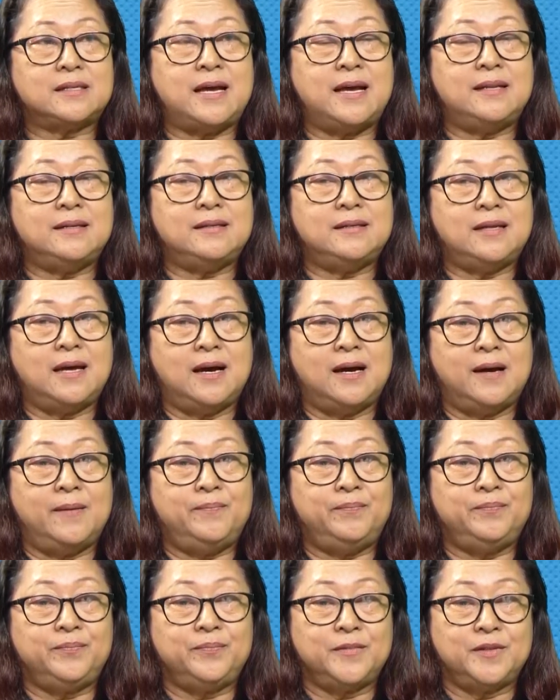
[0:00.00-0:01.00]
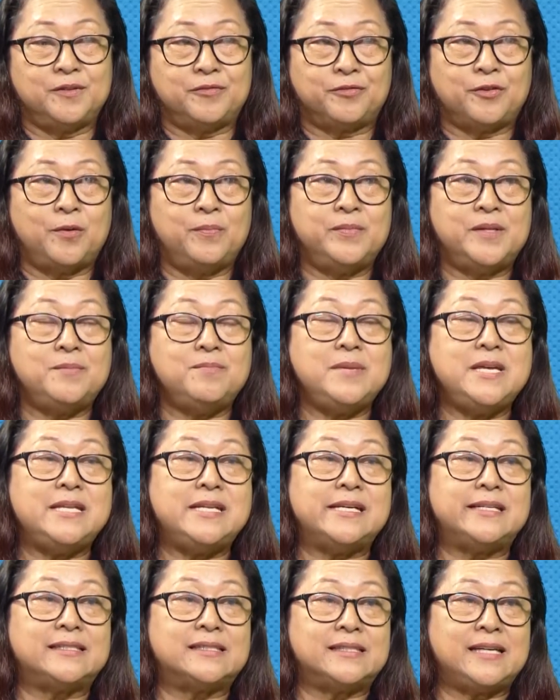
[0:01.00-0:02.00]
And from the
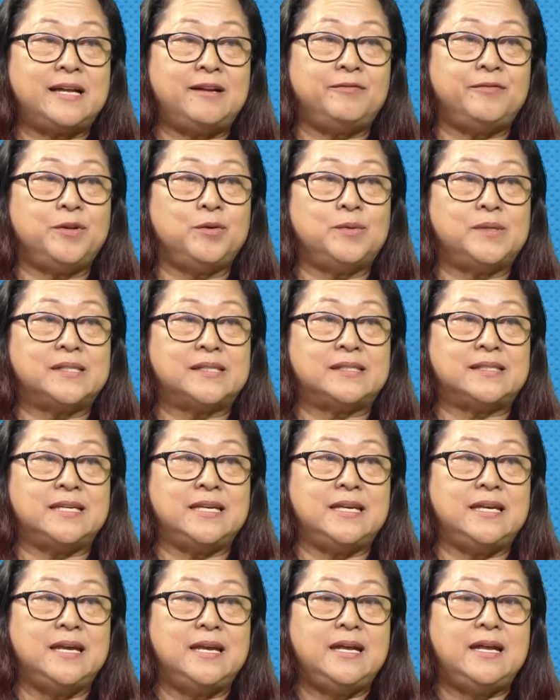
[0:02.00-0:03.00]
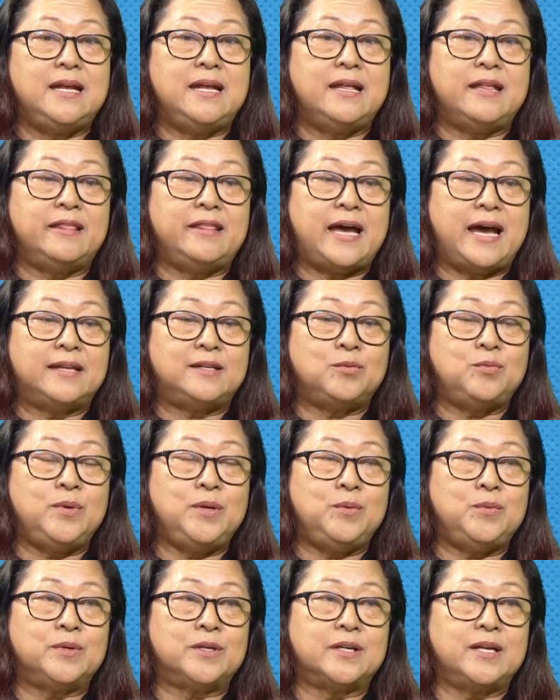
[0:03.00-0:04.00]
media itself, you will see that
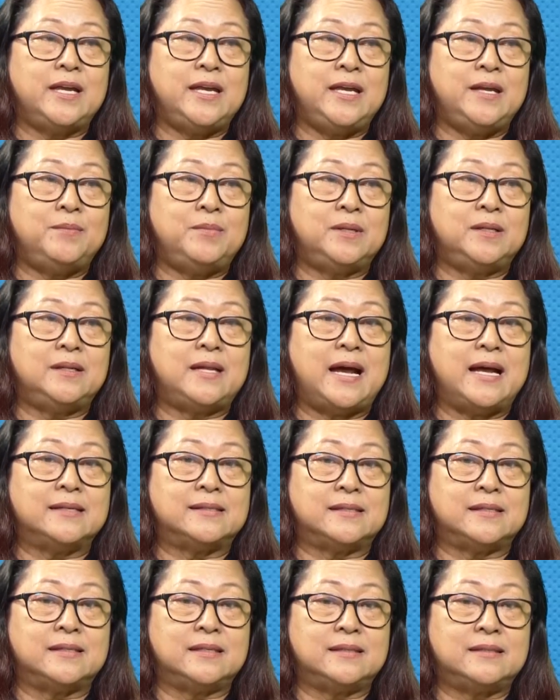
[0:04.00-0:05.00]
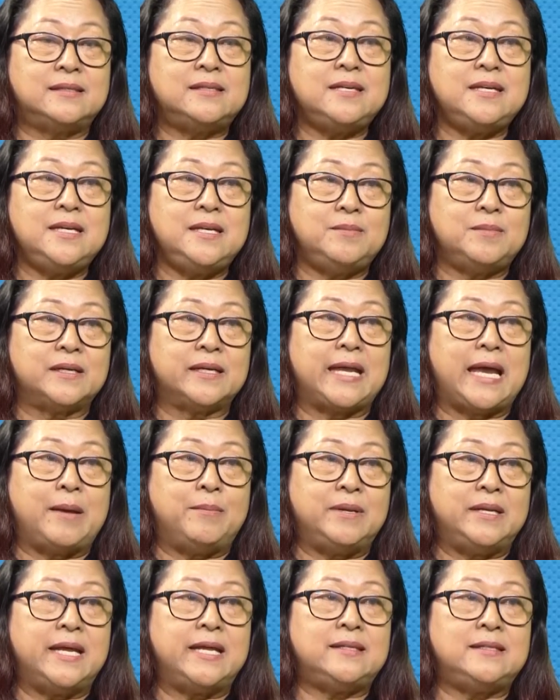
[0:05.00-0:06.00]
we were able as a team, a
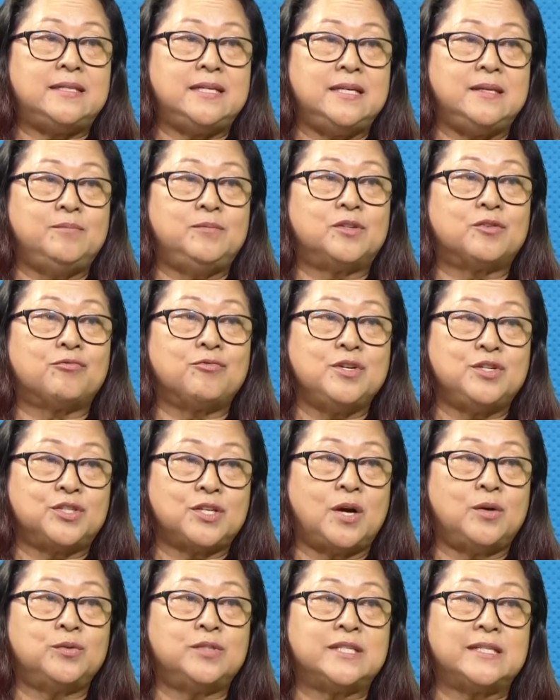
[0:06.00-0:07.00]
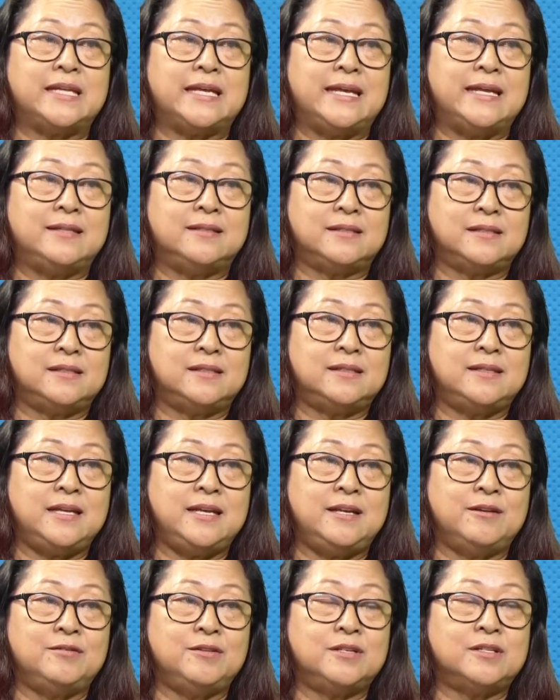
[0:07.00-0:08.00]
cabinet team, to reach out to the hinterland
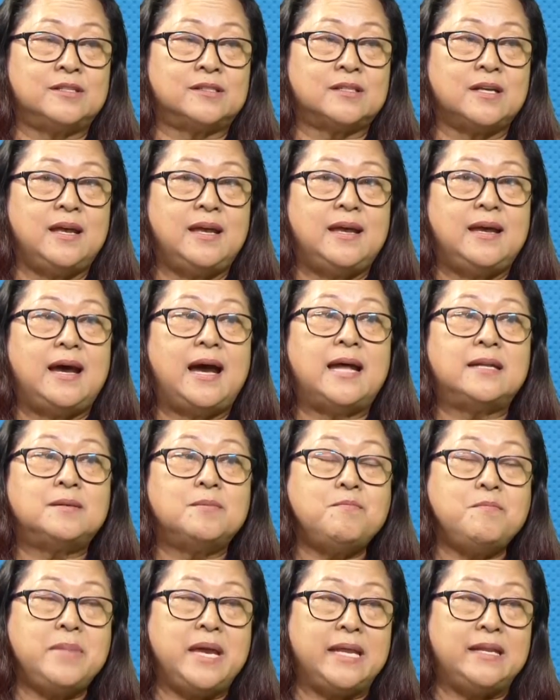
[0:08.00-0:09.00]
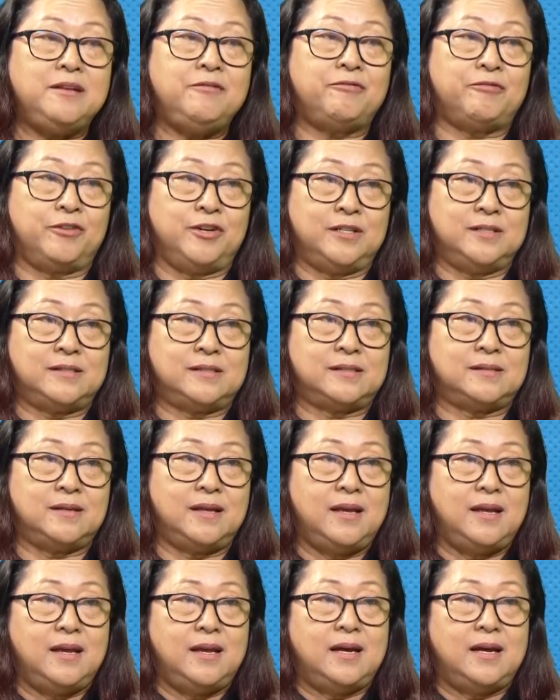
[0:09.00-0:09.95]
areas at many fronts.